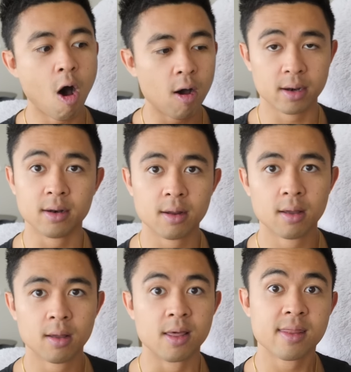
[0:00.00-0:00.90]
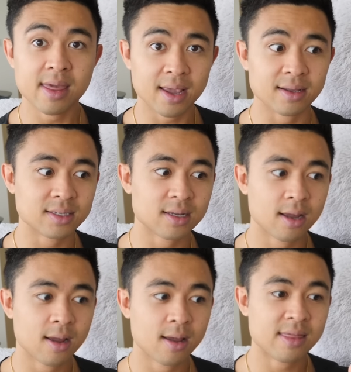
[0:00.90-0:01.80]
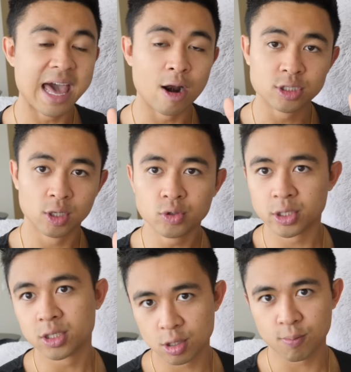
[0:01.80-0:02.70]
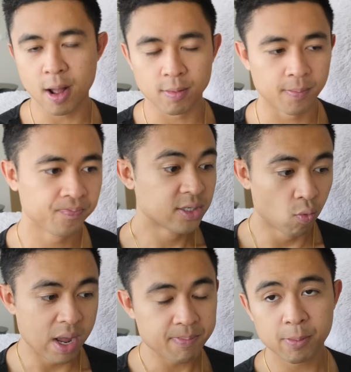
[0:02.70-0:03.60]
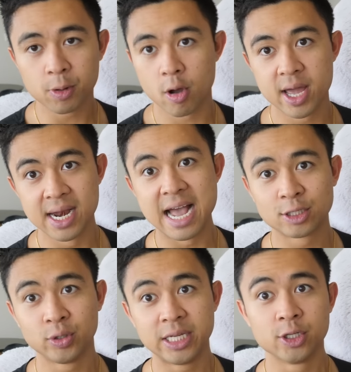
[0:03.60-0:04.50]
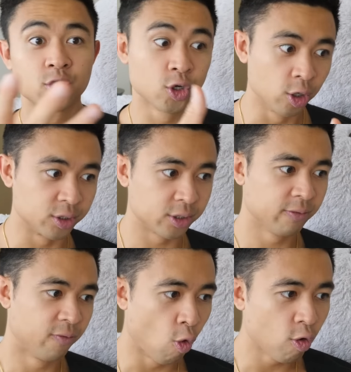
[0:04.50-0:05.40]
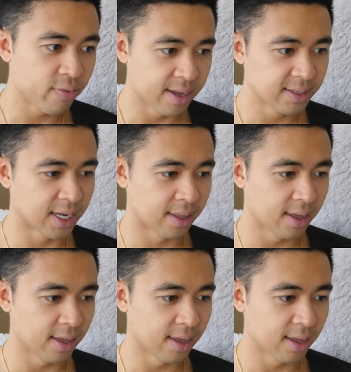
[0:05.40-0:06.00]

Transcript: on things that are solutions to their problem. So when people go out and actually search for things like